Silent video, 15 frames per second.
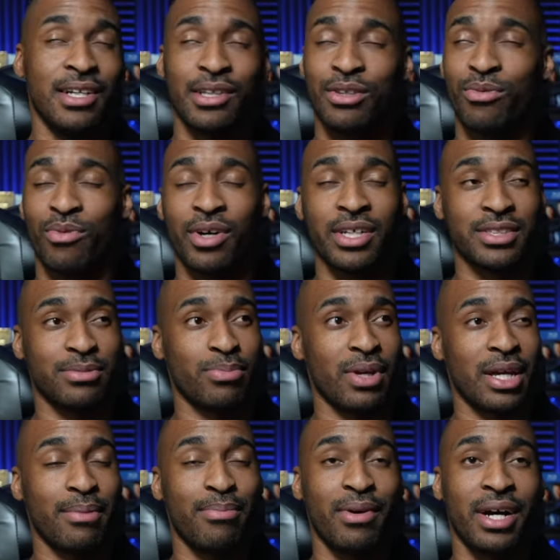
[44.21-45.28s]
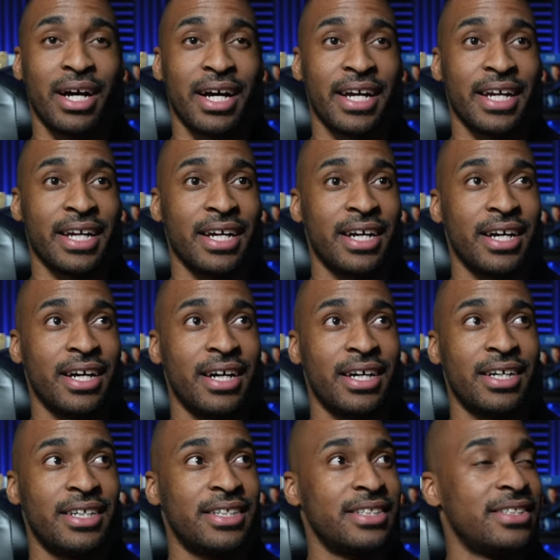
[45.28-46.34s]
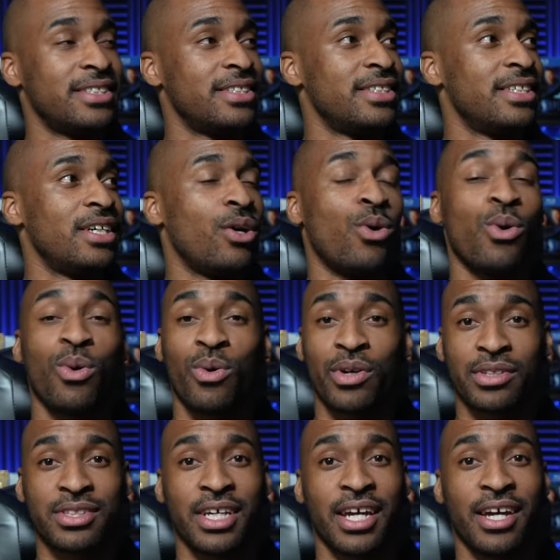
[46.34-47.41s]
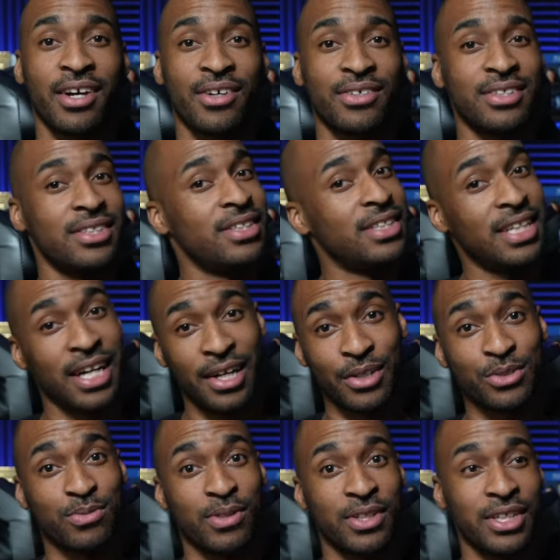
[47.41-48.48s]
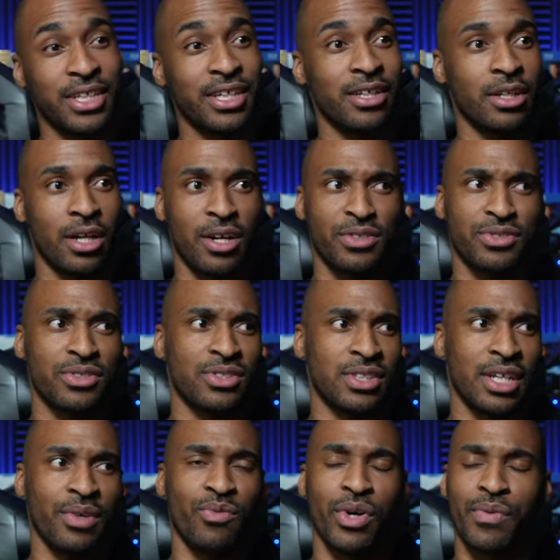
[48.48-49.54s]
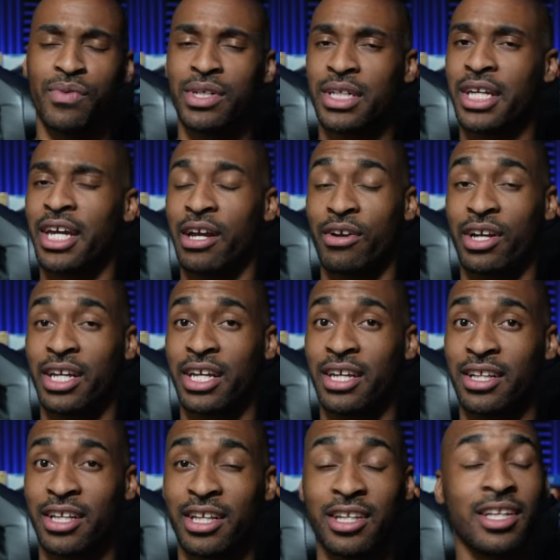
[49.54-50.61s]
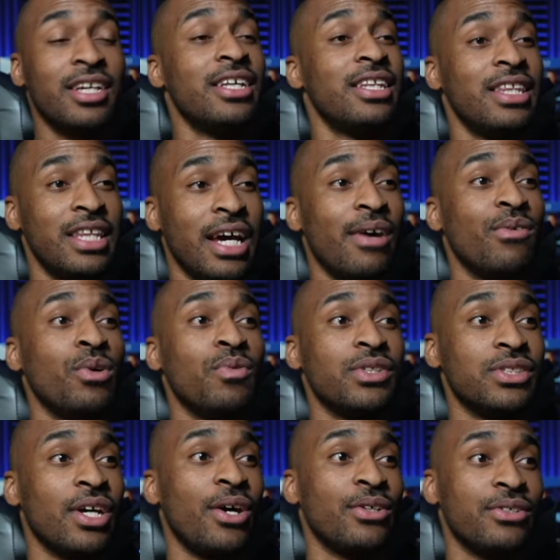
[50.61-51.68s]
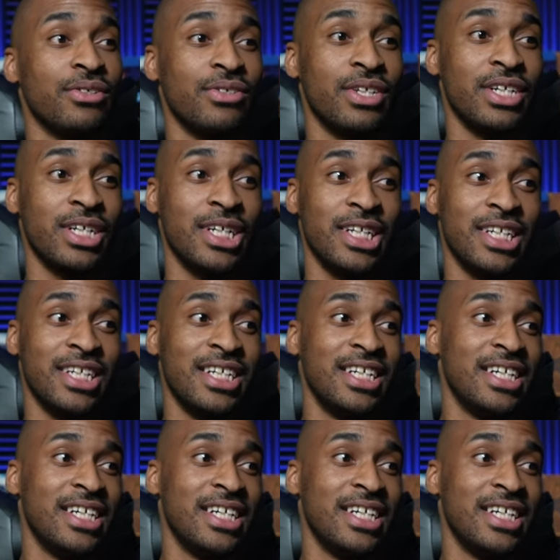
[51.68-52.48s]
the ones made by uh, Horror Town. That was really good. And I also seen one with Karen Gillan. That one was also good.